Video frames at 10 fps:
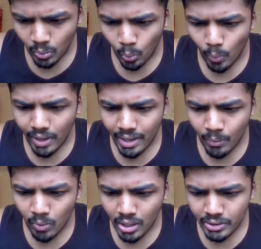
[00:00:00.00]
where
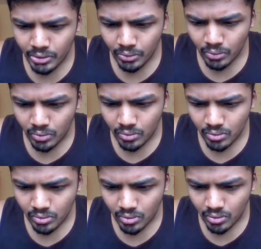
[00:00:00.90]
were you,
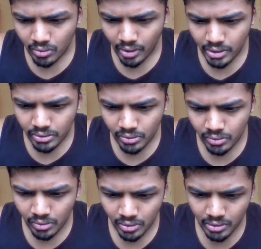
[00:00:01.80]
Reiju?